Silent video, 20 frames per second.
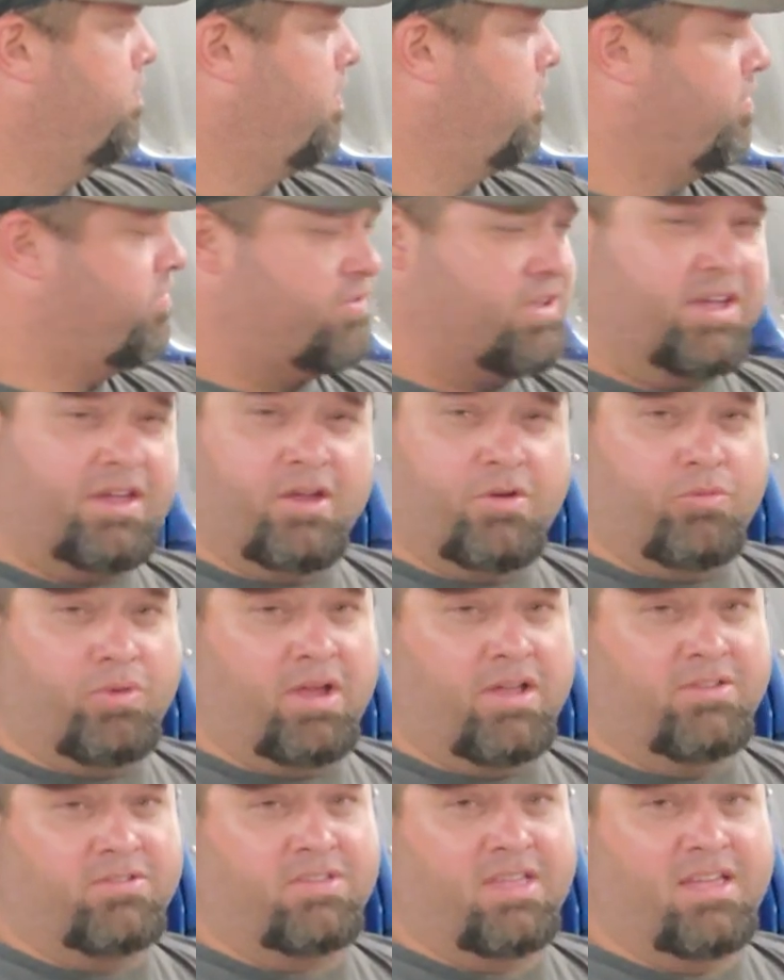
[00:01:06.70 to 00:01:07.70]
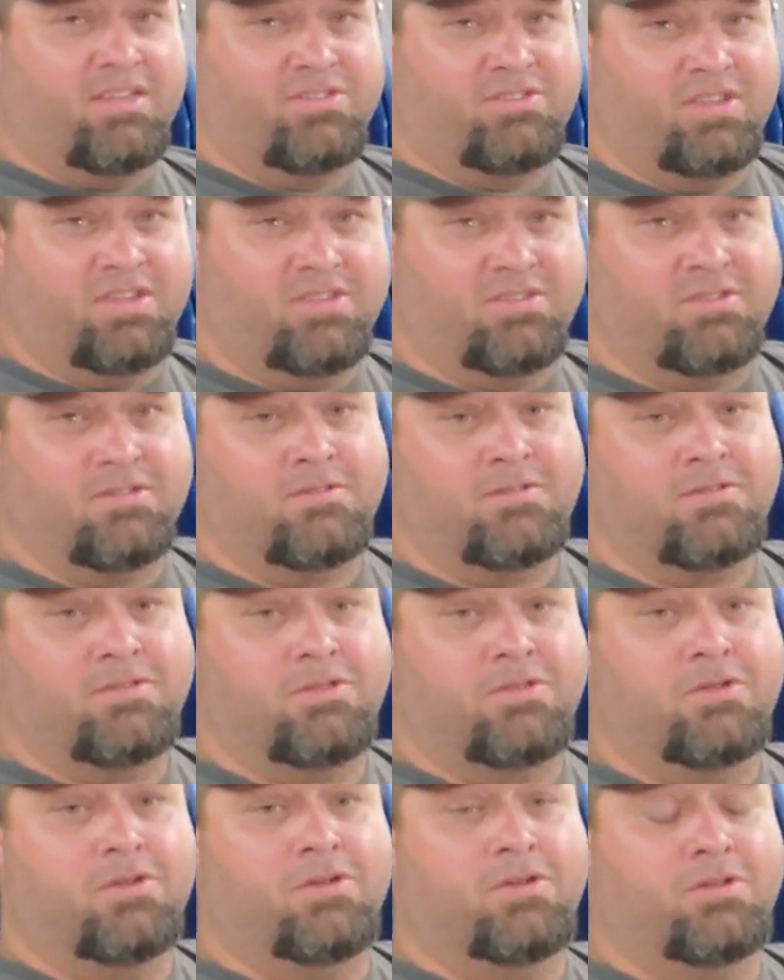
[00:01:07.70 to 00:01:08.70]
second race last season,
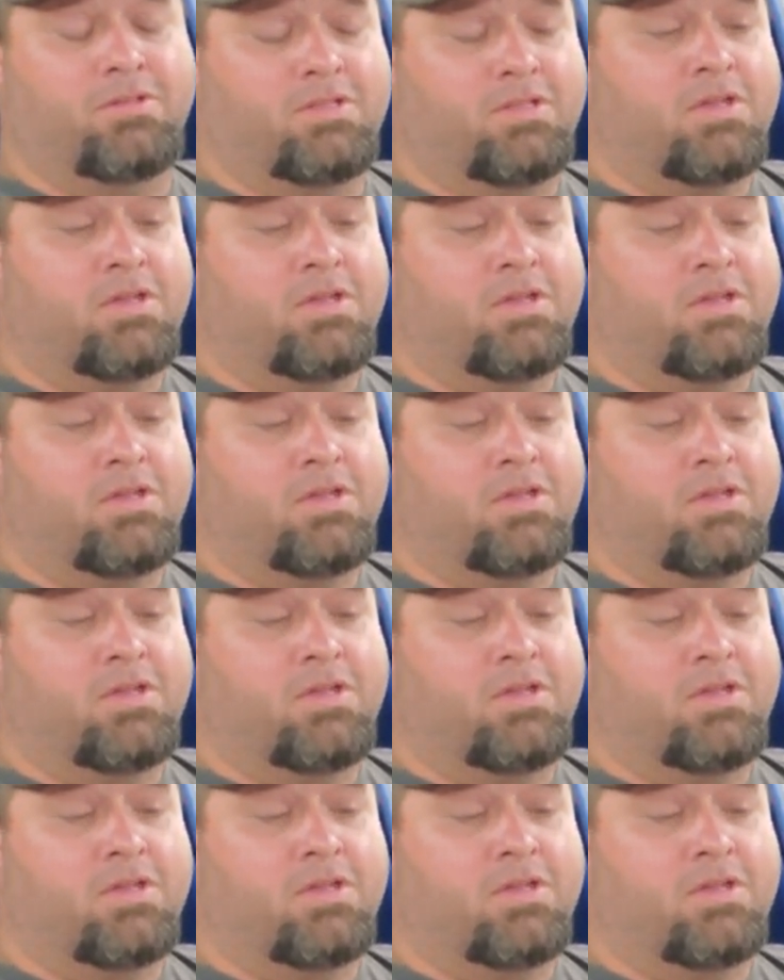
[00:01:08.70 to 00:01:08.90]
the